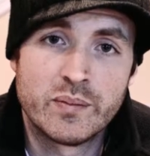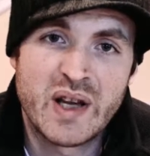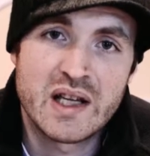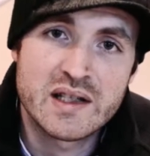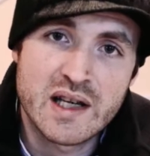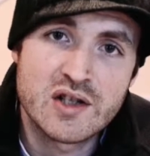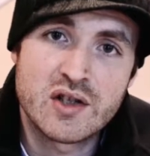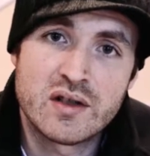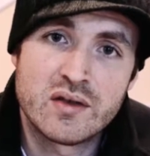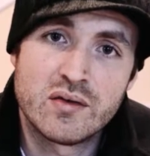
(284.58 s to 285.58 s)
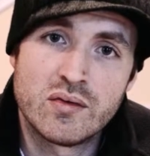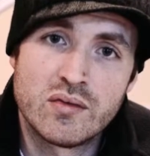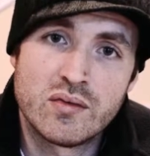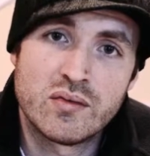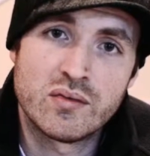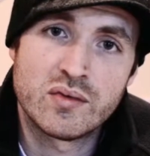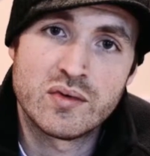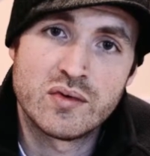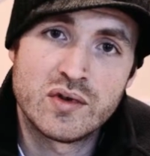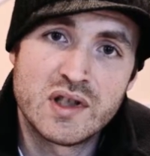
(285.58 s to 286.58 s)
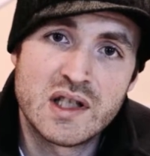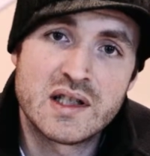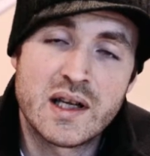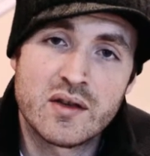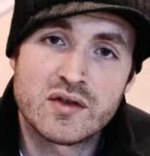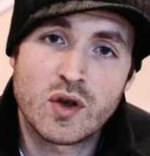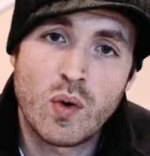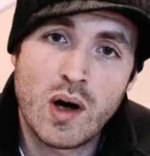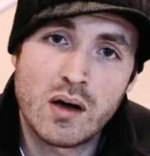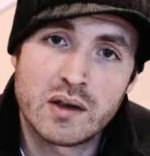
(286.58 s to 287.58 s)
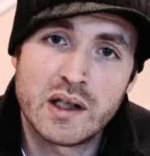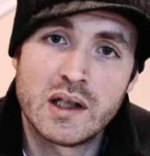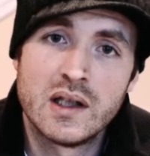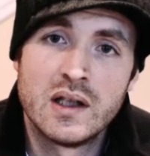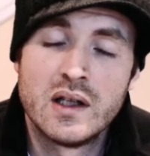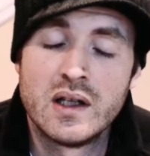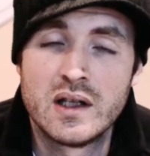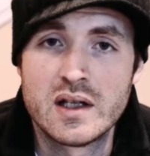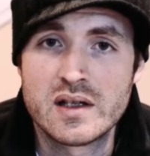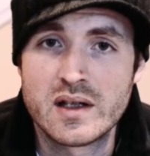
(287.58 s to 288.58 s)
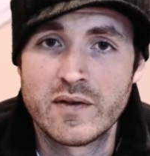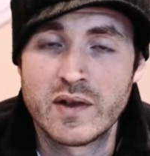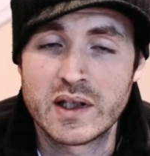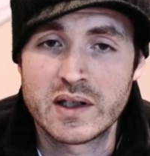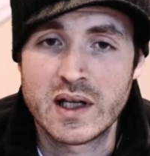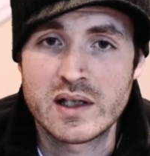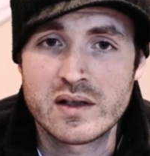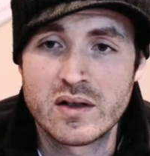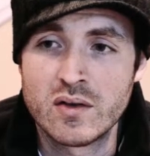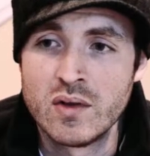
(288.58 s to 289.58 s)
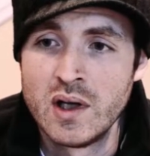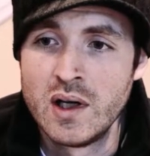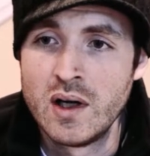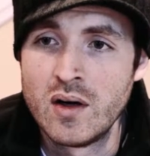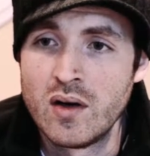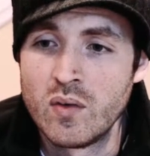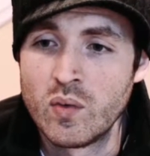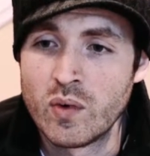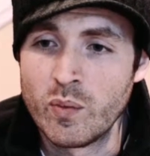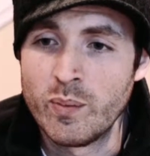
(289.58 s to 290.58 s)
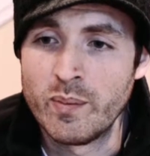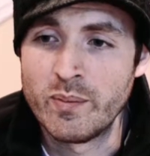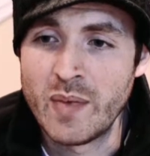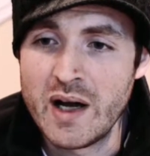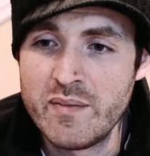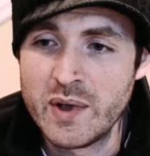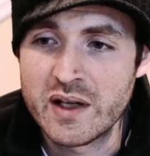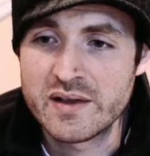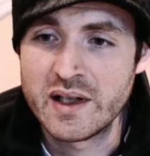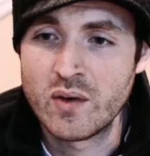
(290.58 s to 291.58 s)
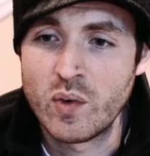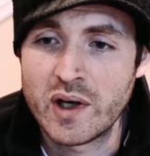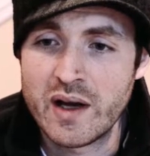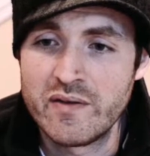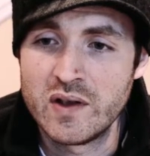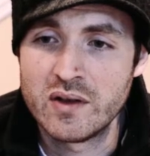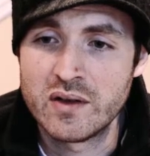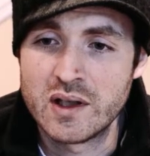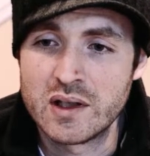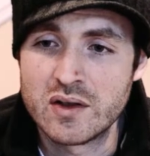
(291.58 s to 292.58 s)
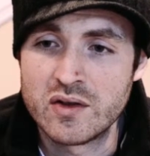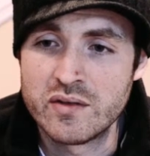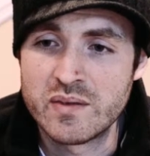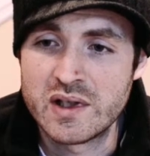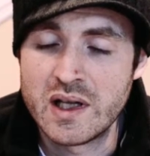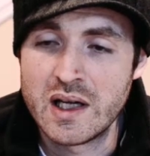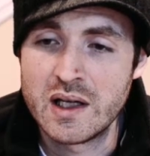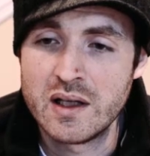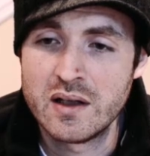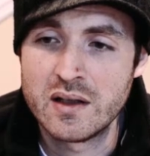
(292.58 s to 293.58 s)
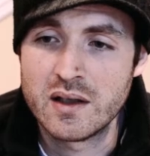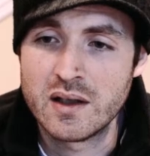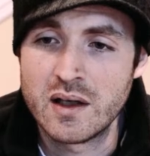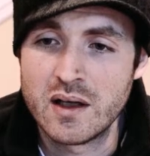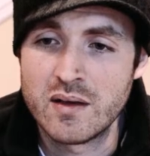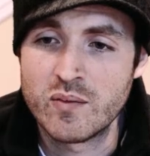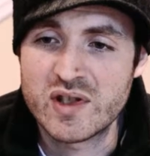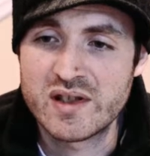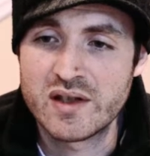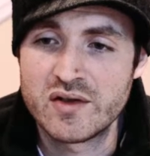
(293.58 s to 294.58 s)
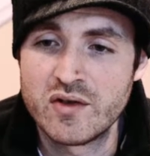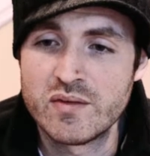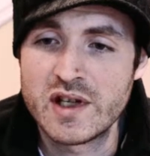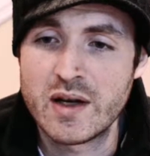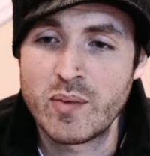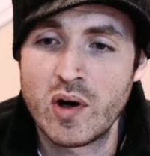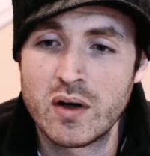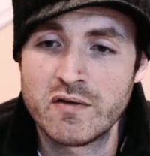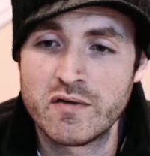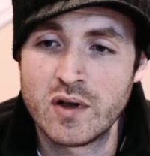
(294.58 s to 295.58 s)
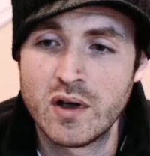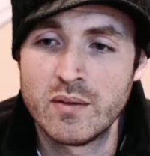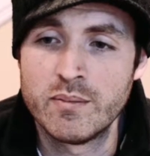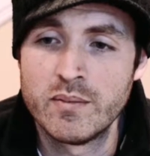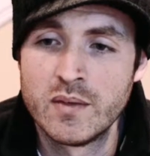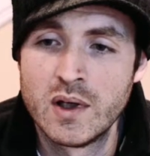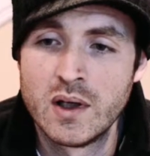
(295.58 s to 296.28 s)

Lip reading: pay attention to details, to quality, and stuff like that. So my biggest thing and what I feel that Doomsday, what sets Doomsday apart from